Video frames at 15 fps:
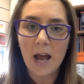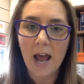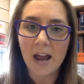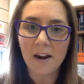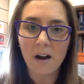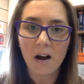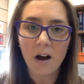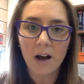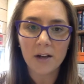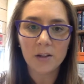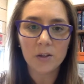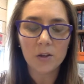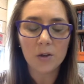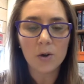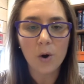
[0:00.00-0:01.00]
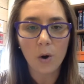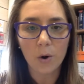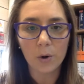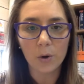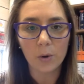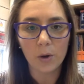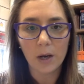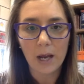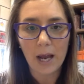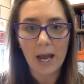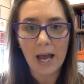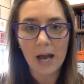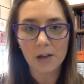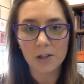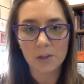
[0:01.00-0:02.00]
and I know
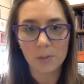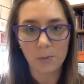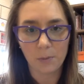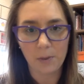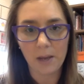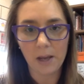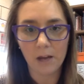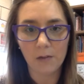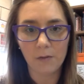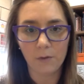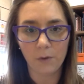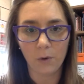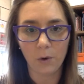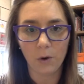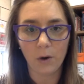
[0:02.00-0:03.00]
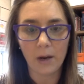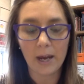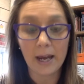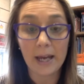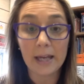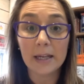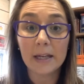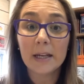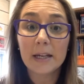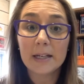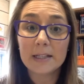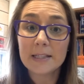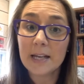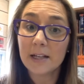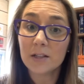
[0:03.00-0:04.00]
how to prepare for a
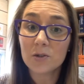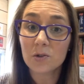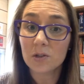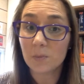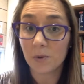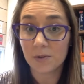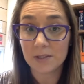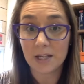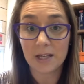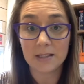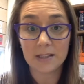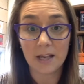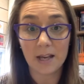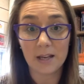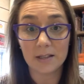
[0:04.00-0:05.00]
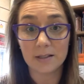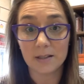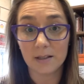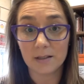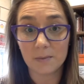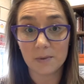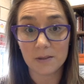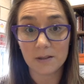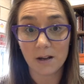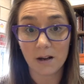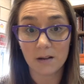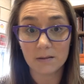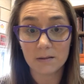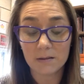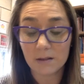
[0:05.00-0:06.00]
text response essay assessment
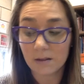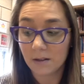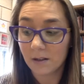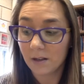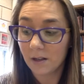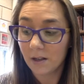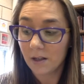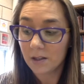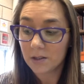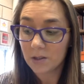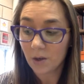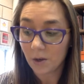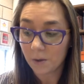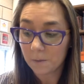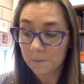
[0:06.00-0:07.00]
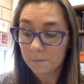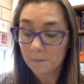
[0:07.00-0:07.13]
task. So,